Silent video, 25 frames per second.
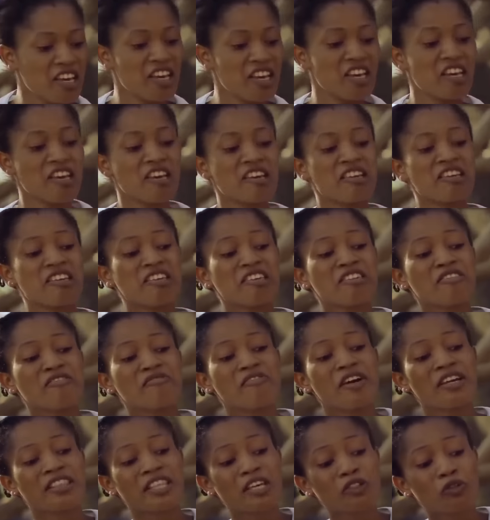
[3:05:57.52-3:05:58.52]
He
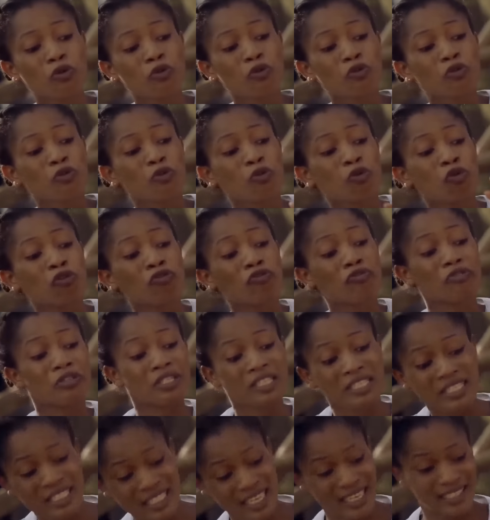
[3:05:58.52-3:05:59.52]
invited all the whole
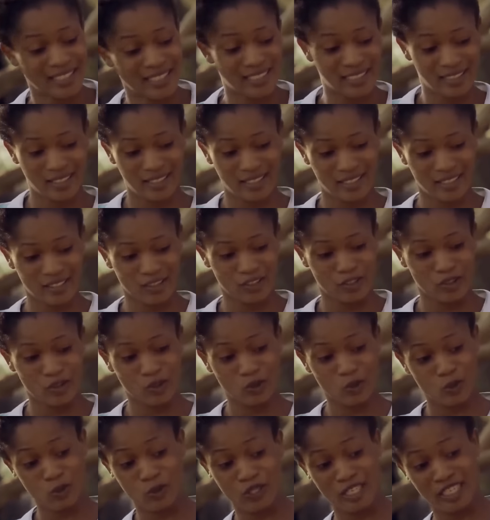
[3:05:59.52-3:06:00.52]
villagers to
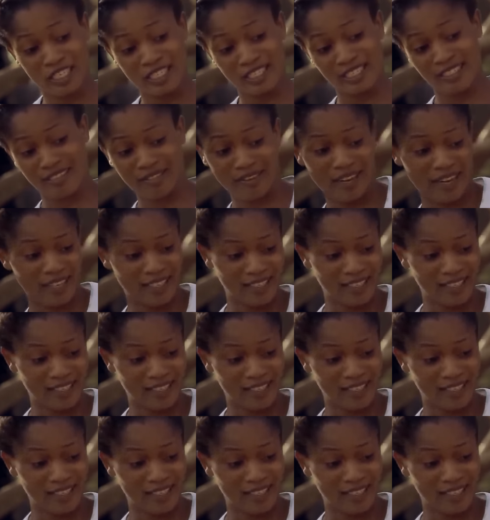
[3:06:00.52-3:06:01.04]
the shrine